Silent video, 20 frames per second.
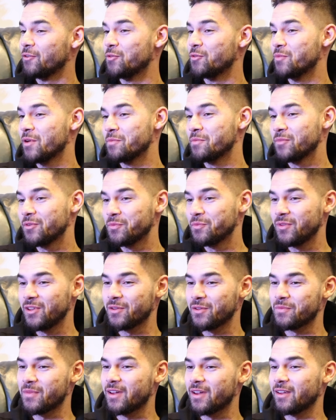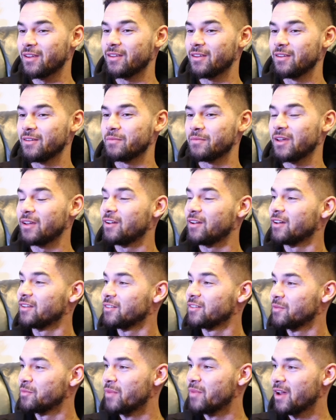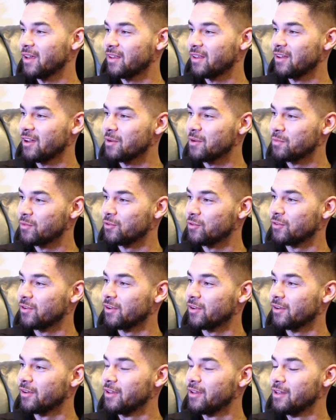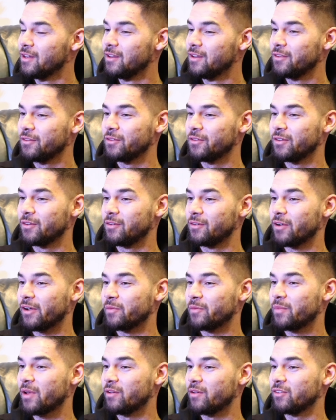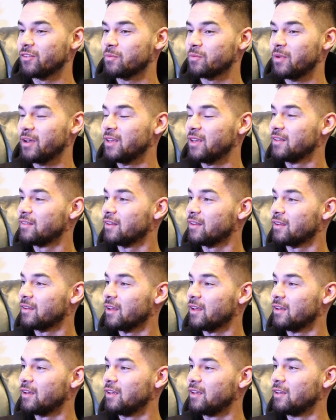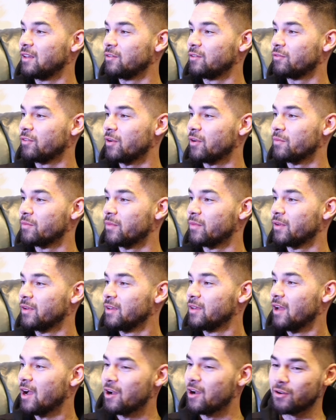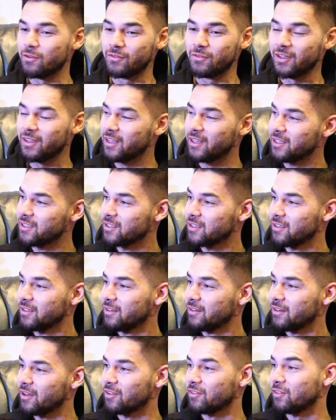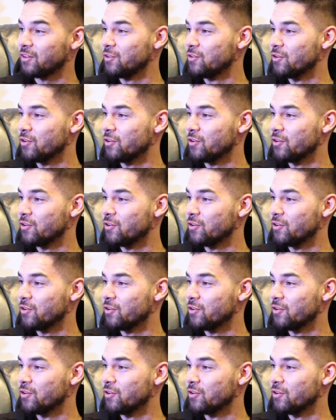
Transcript: I remember me and my cousin biking up to the grandparents' place and eating from out of the kitchen nasi